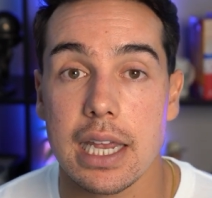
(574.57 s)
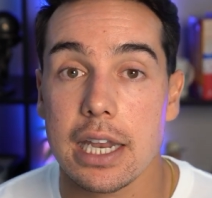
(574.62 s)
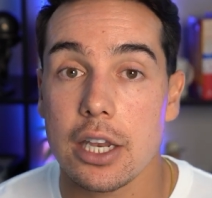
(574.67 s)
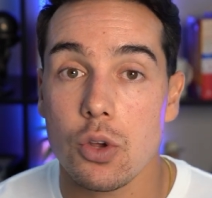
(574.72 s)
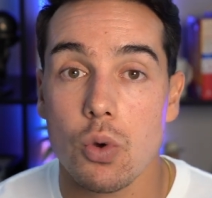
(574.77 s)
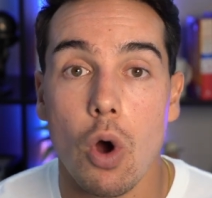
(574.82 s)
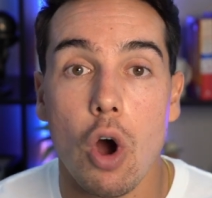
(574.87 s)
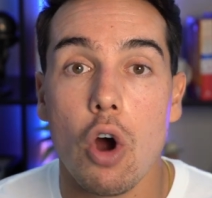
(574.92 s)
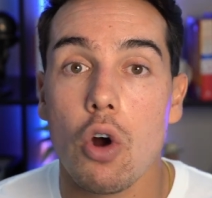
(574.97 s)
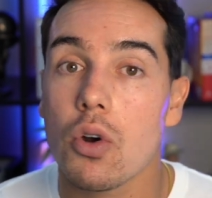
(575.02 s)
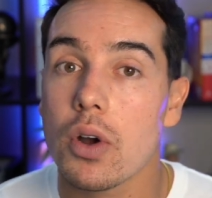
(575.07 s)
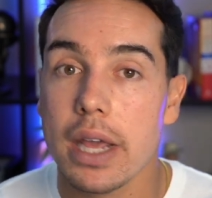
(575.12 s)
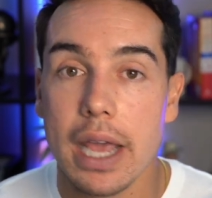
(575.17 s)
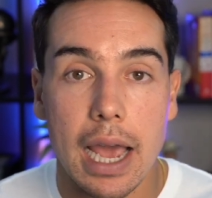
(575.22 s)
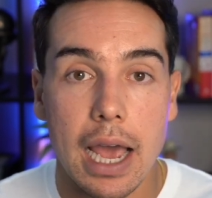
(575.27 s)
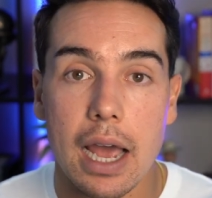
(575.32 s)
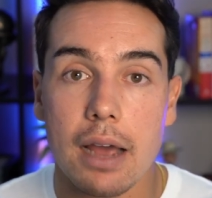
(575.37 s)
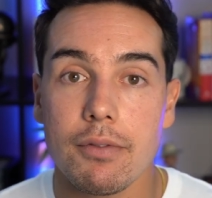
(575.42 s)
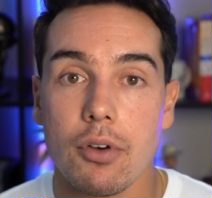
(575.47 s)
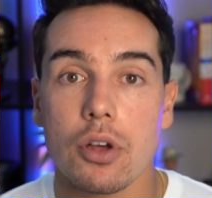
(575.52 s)
and you already
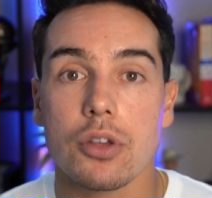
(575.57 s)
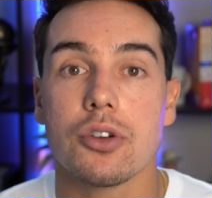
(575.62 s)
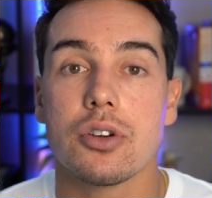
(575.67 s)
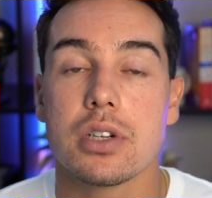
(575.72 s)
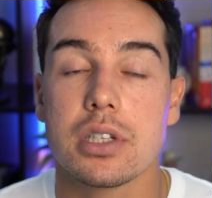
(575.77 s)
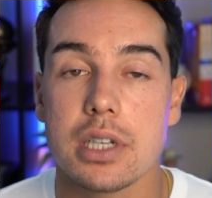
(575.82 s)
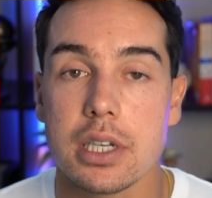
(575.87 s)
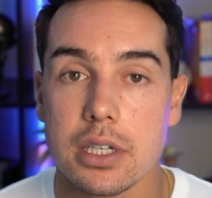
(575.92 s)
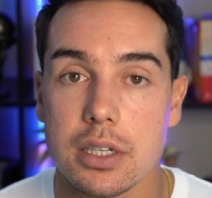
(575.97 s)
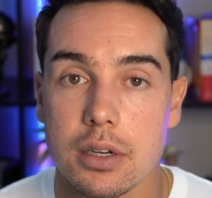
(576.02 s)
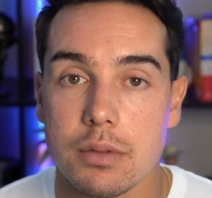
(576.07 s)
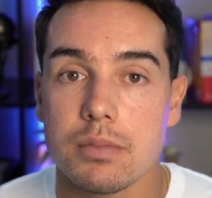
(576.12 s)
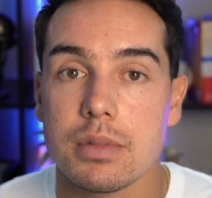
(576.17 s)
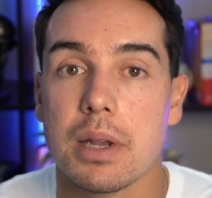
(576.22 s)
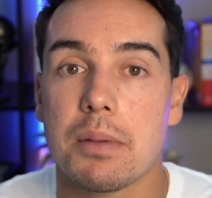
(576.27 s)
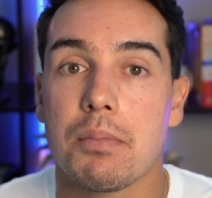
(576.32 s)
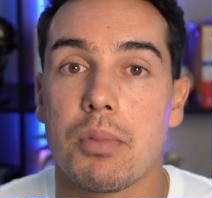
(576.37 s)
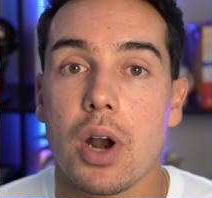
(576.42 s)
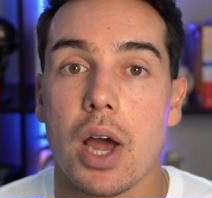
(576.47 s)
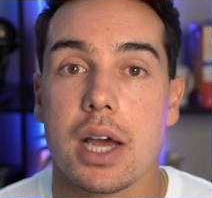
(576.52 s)
have all your systems
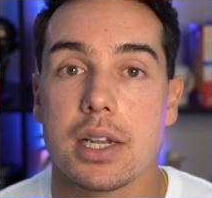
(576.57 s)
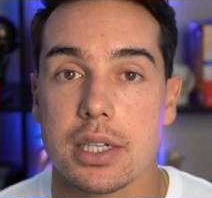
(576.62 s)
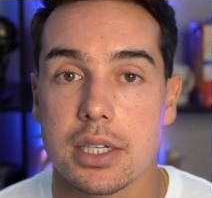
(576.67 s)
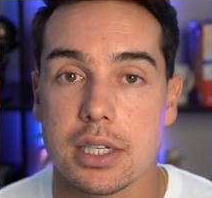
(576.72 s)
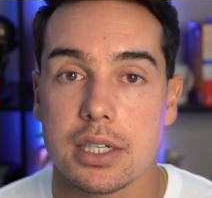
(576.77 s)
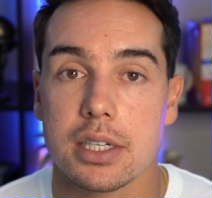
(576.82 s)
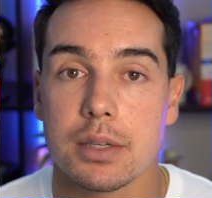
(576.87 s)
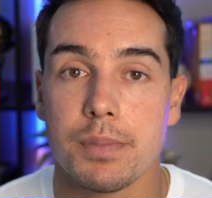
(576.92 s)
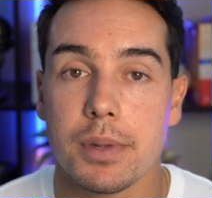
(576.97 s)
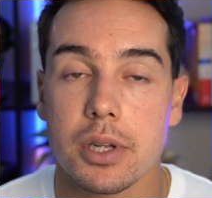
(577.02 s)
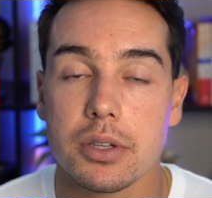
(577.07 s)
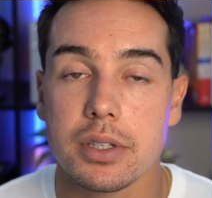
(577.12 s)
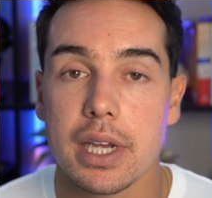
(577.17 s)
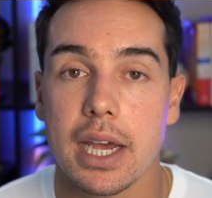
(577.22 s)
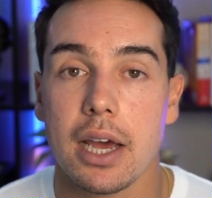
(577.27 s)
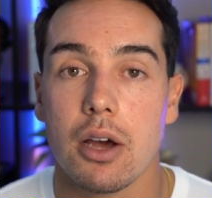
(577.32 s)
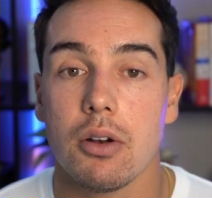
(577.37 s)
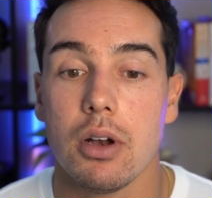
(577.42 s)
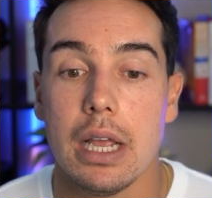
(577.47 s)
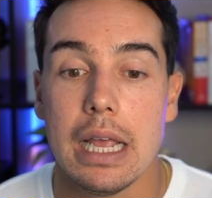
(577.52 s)
and processes built
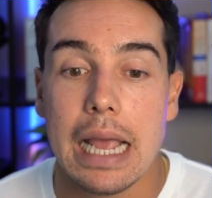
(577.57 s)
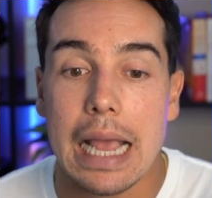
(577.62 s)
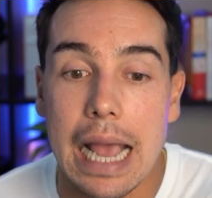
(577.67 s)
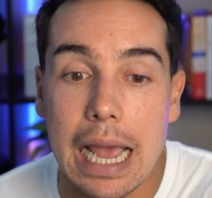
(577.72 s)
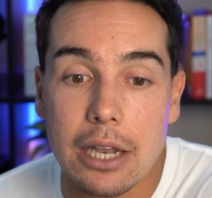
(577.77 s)
out,